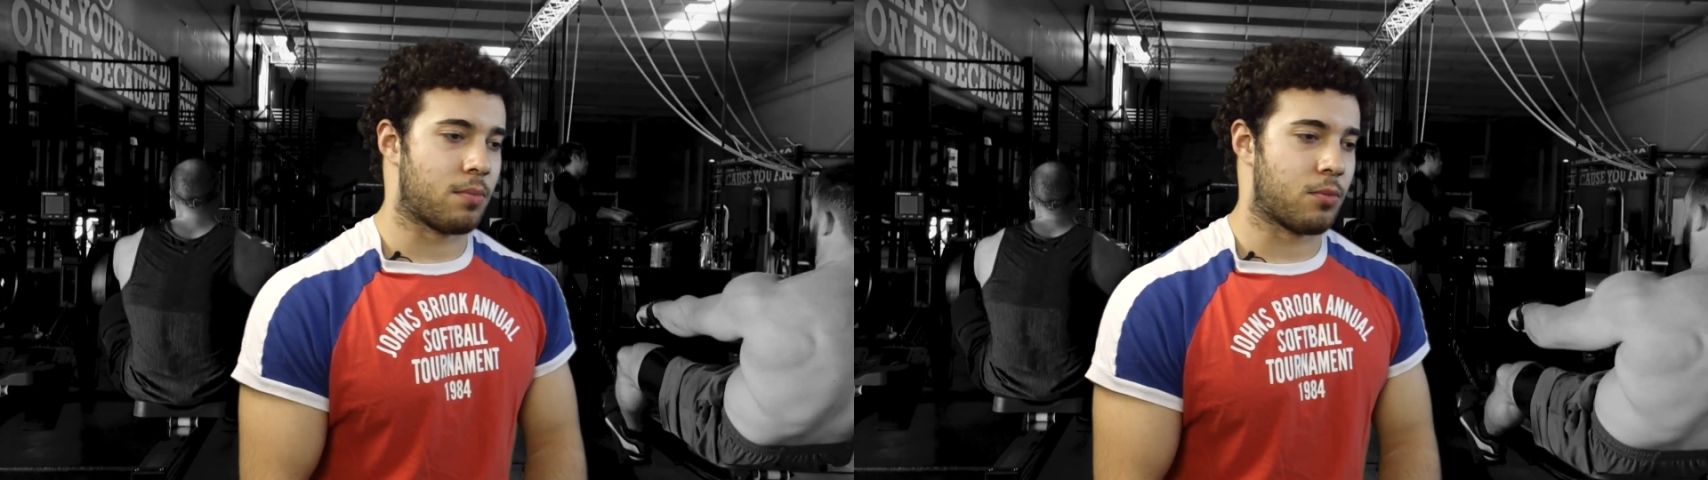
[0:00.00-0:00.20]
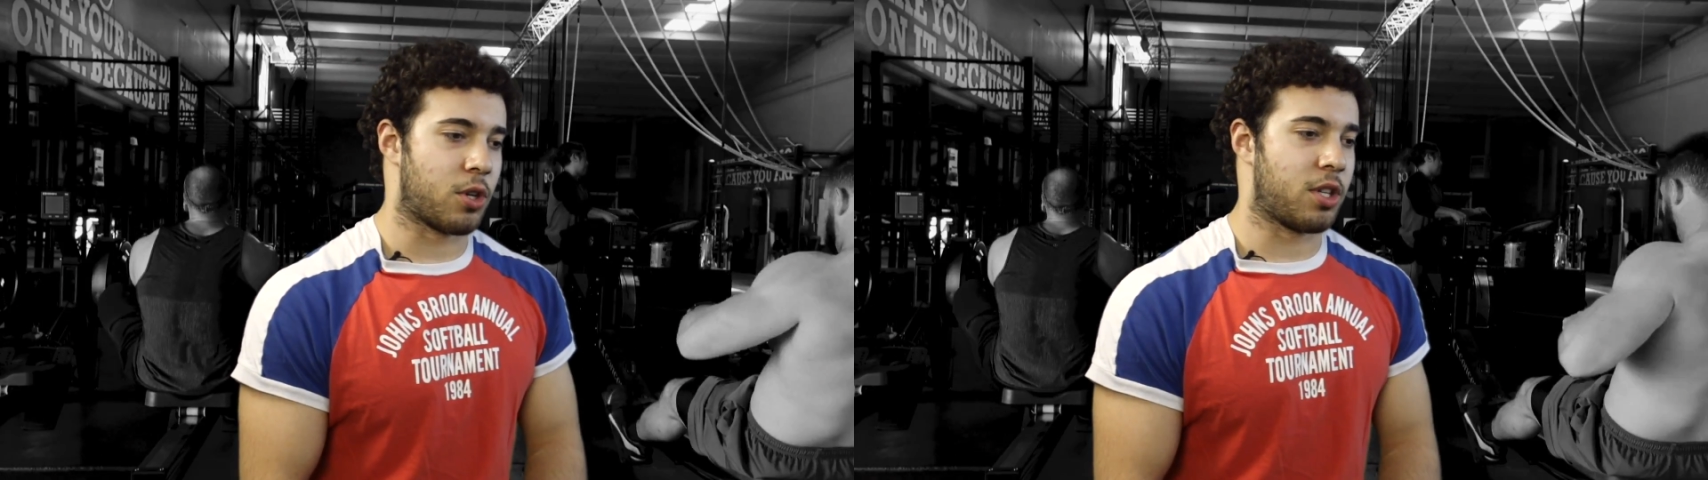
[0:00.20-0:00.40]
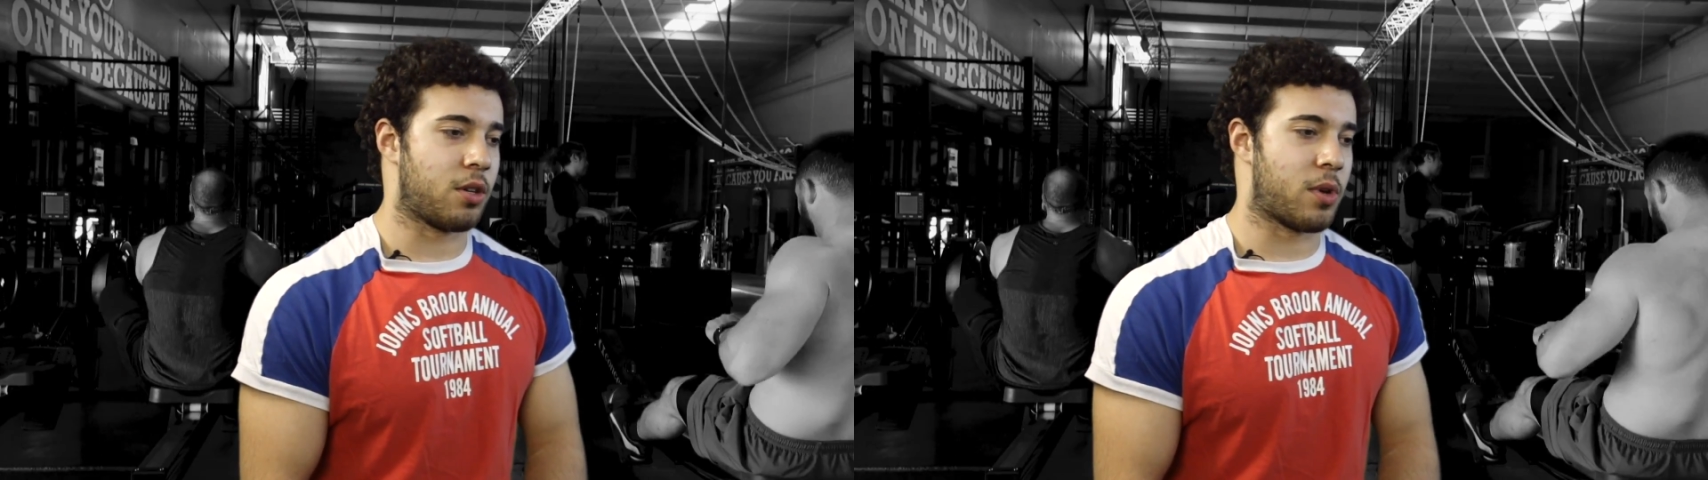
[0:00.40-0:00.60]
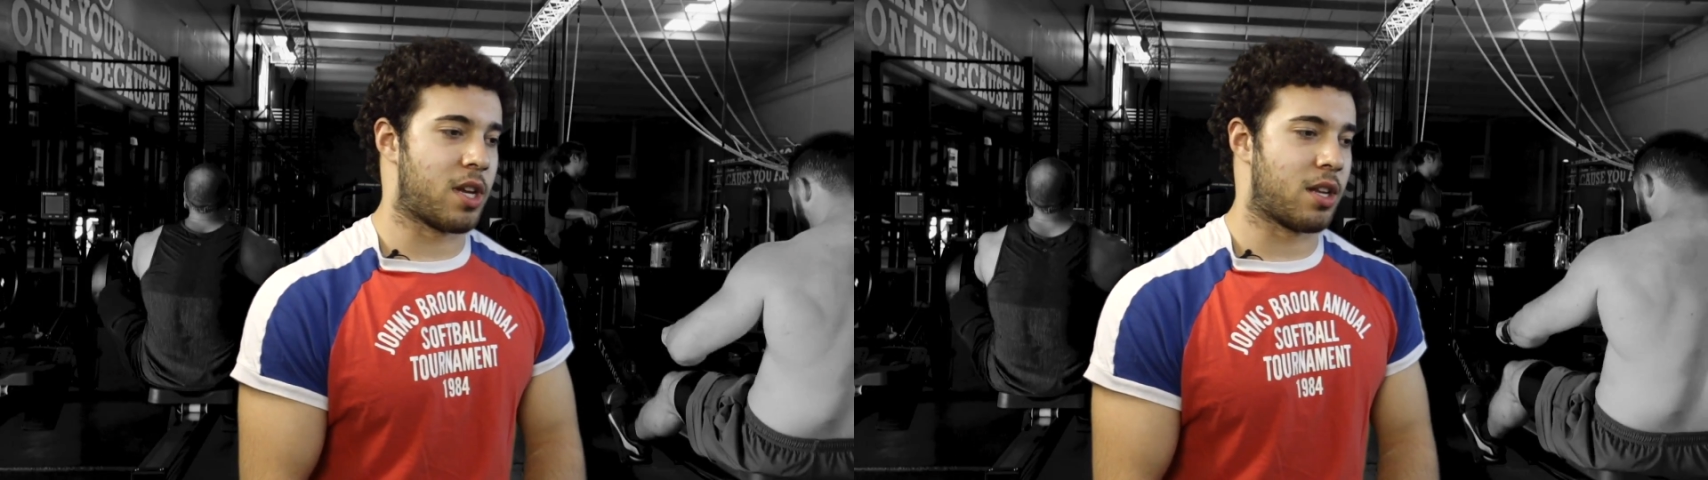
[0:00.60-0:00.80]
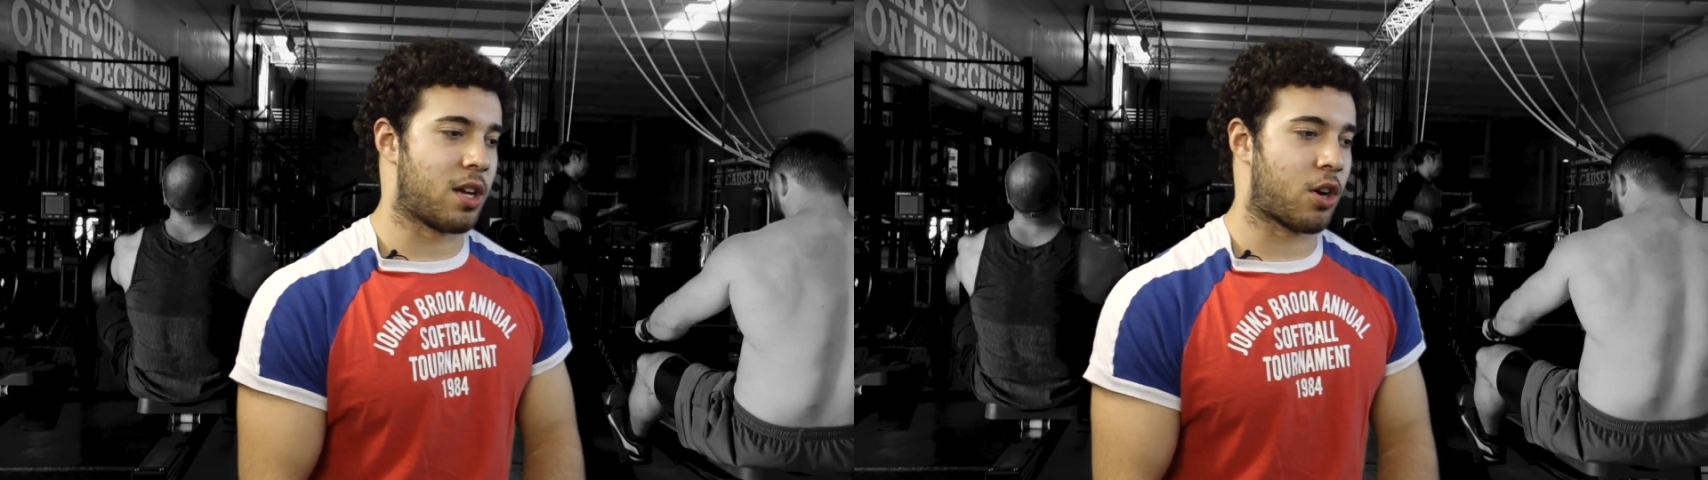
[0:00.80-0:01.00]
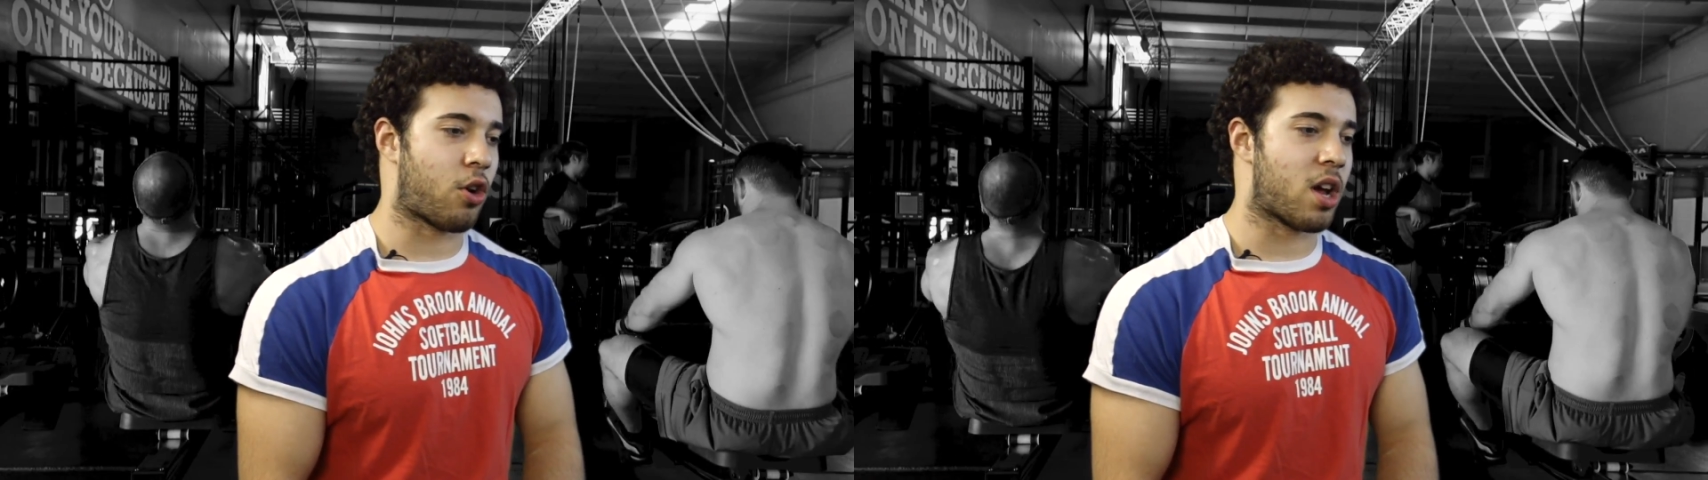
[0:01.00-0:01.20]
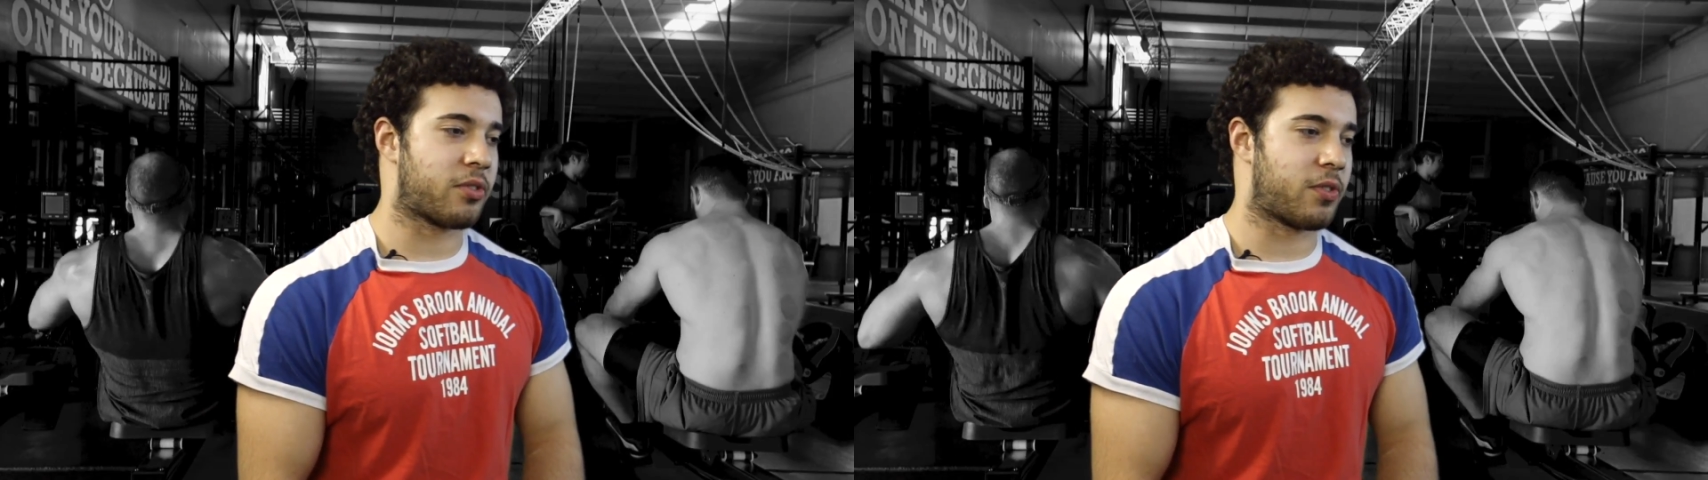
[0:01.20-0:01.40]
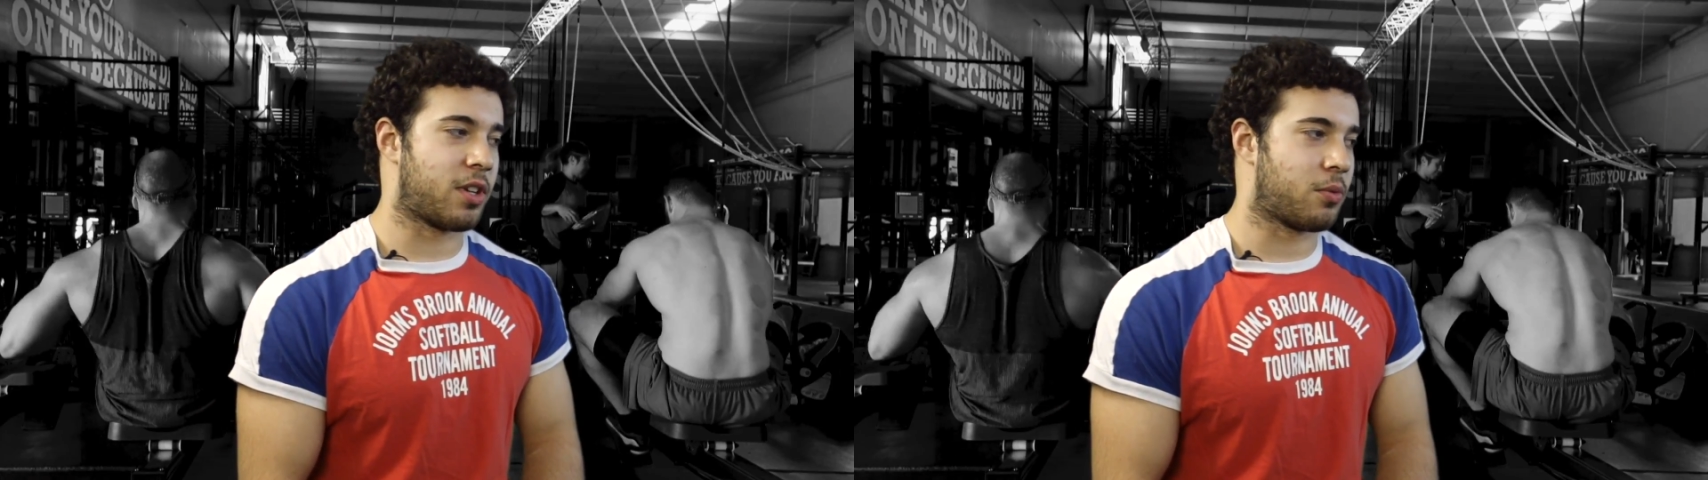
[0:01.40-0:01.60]
Really when
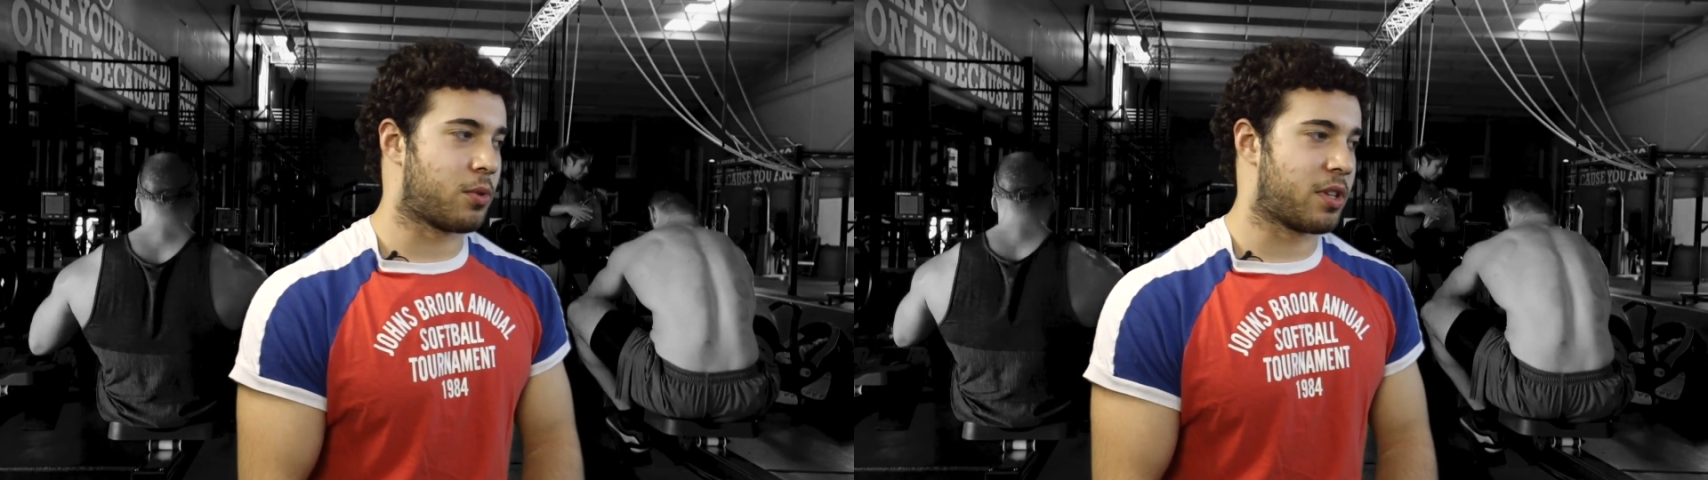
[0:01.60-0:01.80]
CrossFit